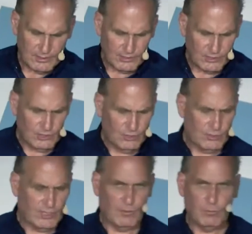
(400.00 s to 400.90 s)
do you
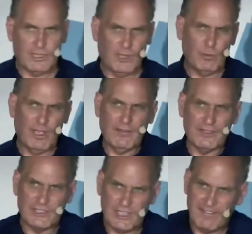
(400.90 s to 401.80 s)
do? Can we have
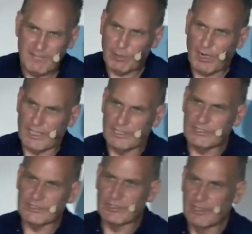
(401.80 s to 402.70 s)
a safe
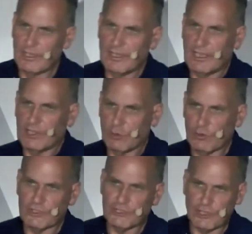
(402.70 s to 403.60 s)
place in
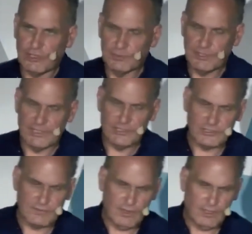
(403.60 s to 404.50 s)
all the
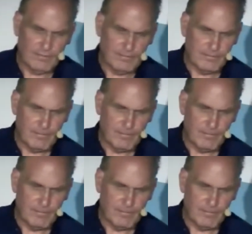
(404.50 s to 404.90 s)
circumstances of life?